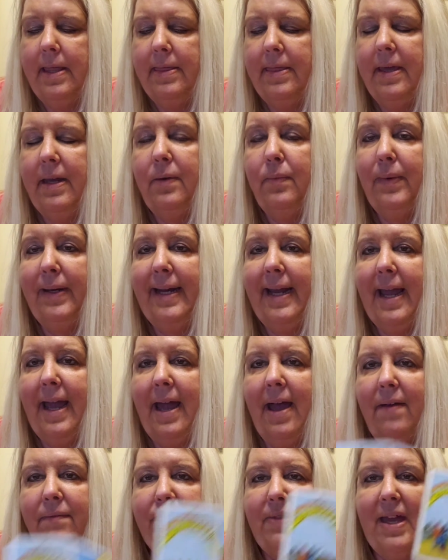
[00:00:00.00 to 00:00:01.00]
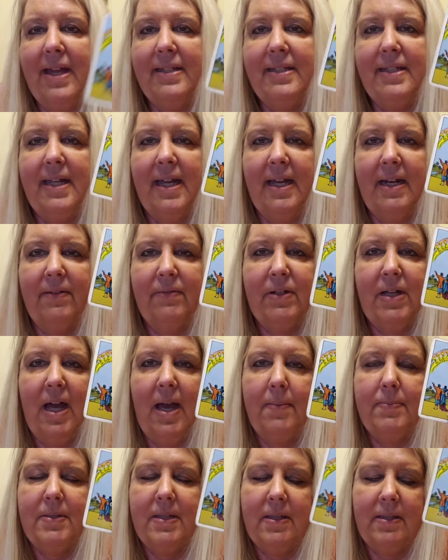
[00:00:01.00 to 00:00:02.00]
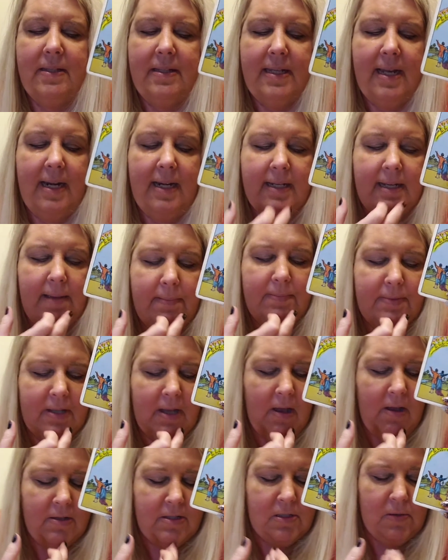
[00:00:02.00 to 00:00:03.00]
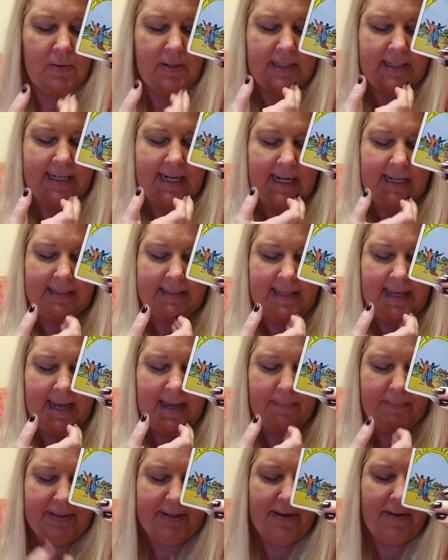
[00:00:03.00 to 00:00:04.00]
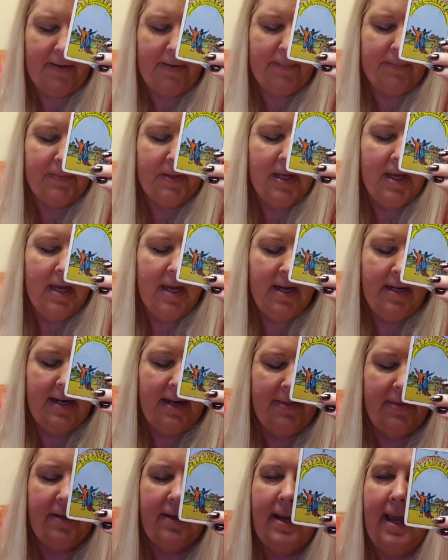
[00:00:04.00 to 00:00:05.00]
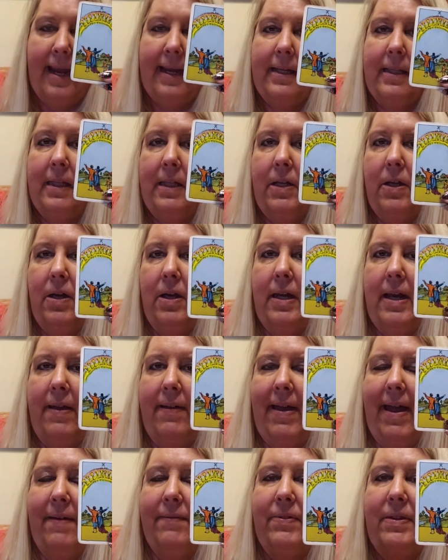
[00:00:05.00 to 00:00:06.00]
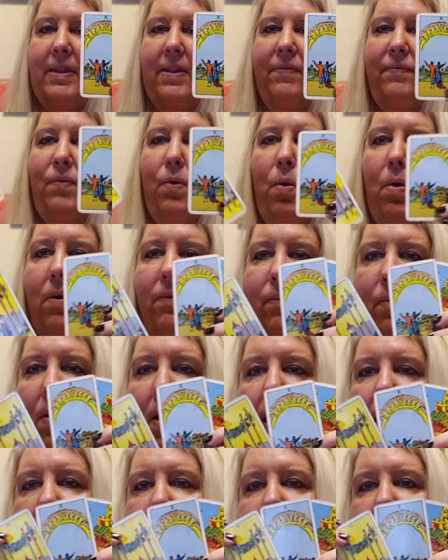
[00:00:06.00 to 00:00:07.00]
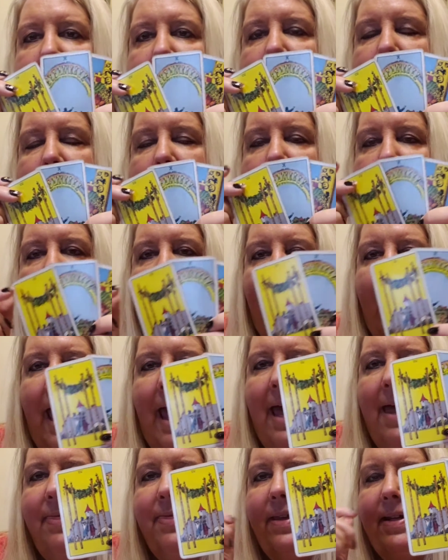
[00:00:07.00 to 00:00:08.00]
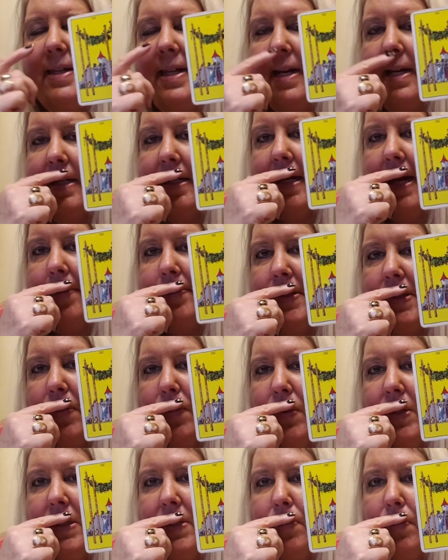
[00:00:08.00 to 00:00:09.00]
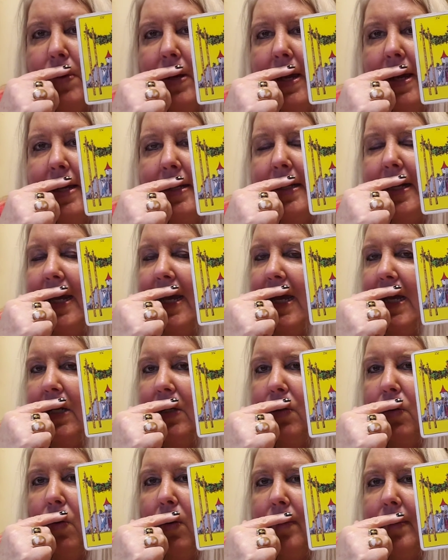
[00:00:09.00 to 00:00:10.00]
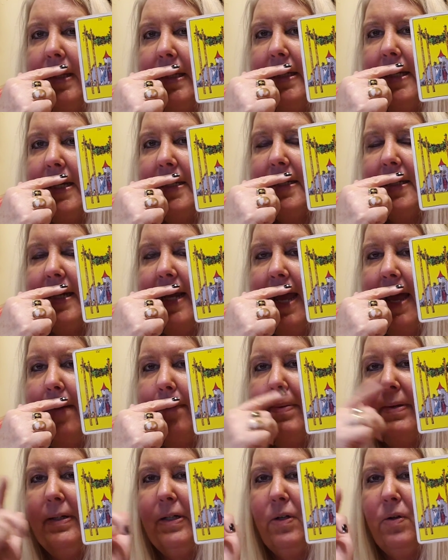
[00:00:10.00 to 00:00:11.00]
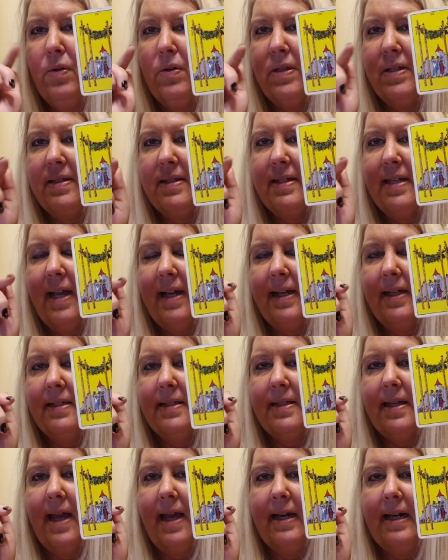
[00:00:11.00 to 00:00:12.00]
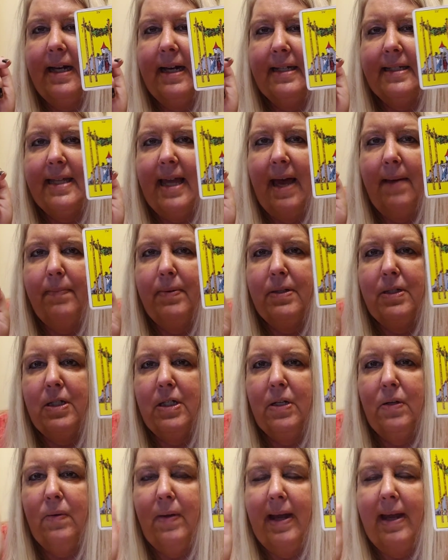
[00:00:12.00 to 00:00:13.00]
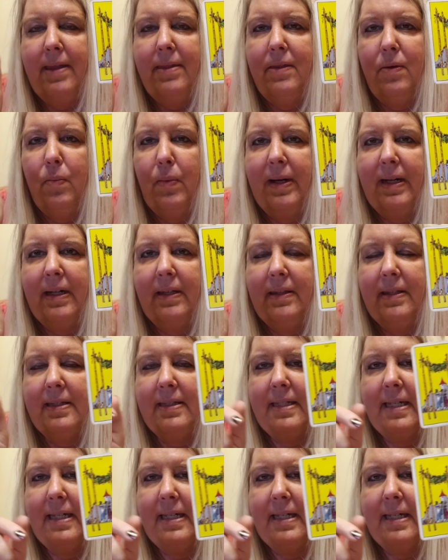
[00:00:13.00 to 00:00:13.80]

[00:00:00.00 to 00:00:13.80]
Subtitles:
Then we have that Ten of Cups, and the Ten of Cups also indicating the happy home. Now, the likelihood of having the Four of Wands and the Ten of Cups on one spread normally doesn't happen. You're the second sign that it's happened to in the week of the